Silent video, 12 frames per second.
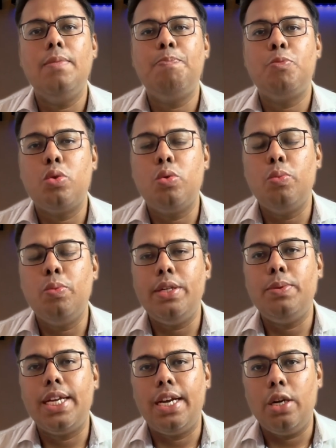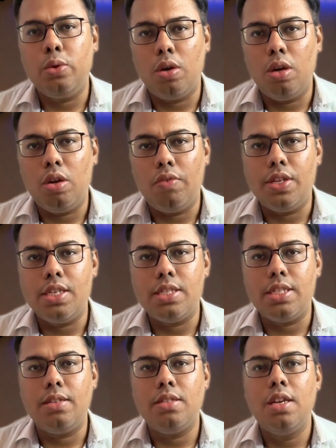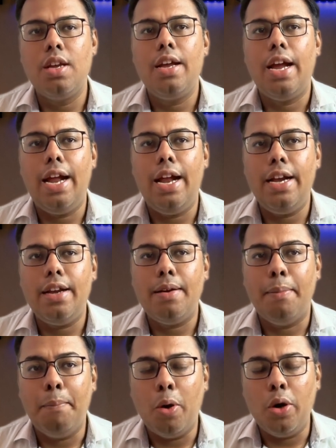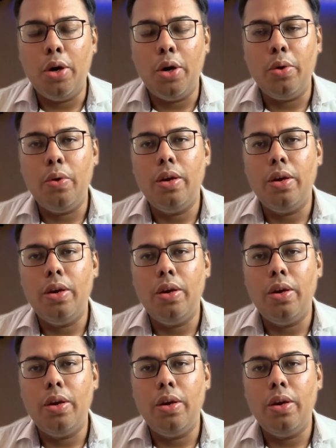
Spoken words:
through which we can do all of these things. And module